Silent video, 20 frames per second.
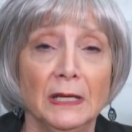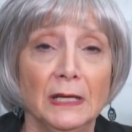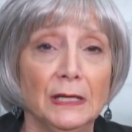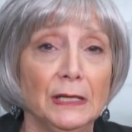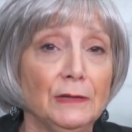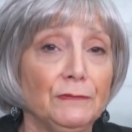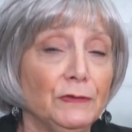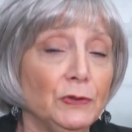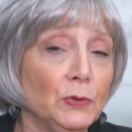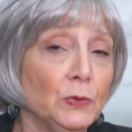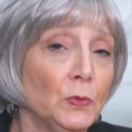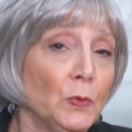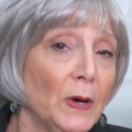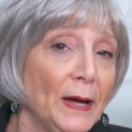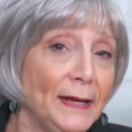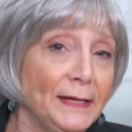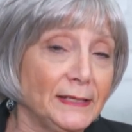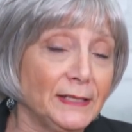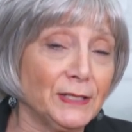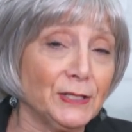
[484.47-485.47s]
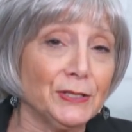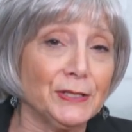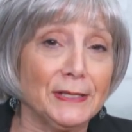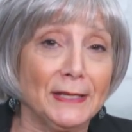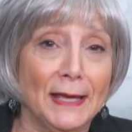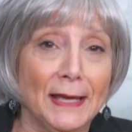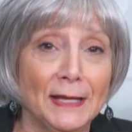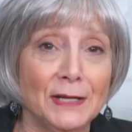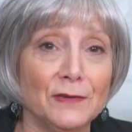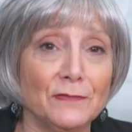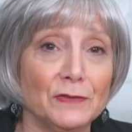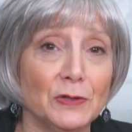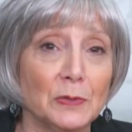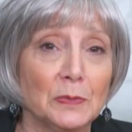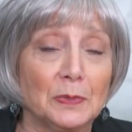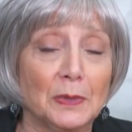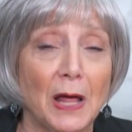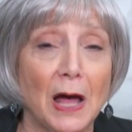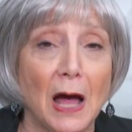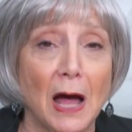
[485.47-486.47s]
If you wait till the end of your
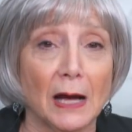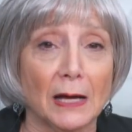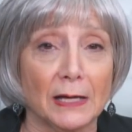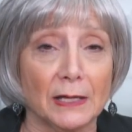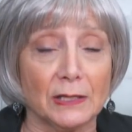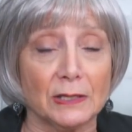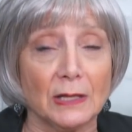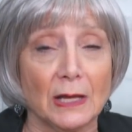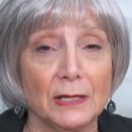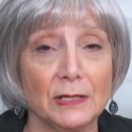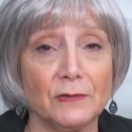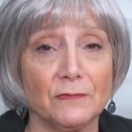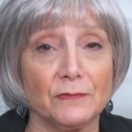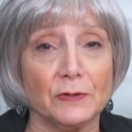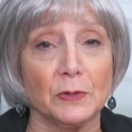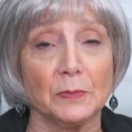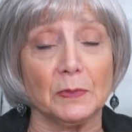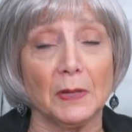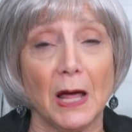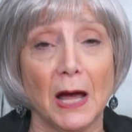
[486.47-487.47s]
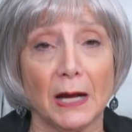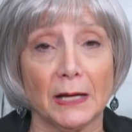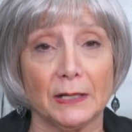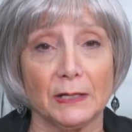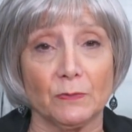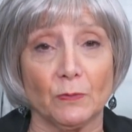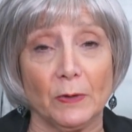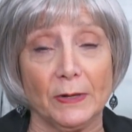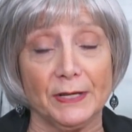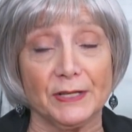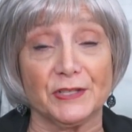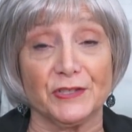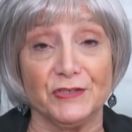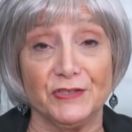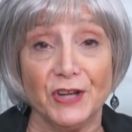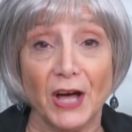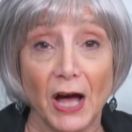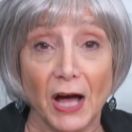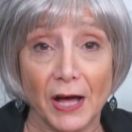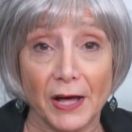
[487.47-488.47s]
block, at the end of your block uh, when it's
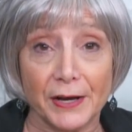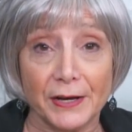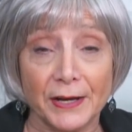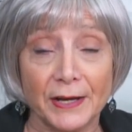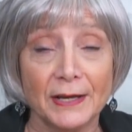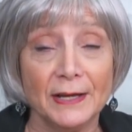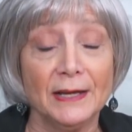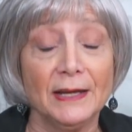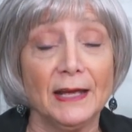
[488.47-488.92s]
done,